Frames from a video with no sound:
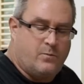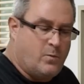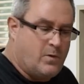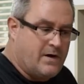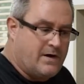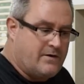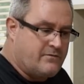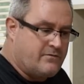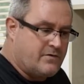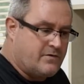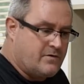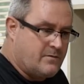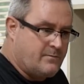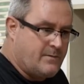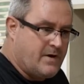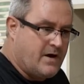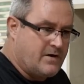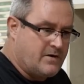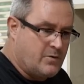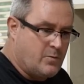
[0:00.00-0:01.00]
whatever
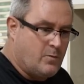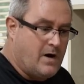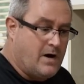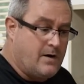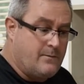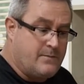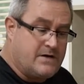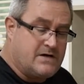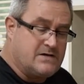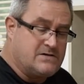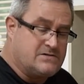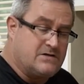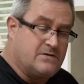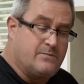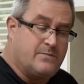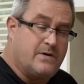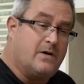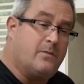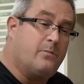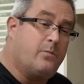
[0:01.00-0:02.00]
amount you want because there'll be a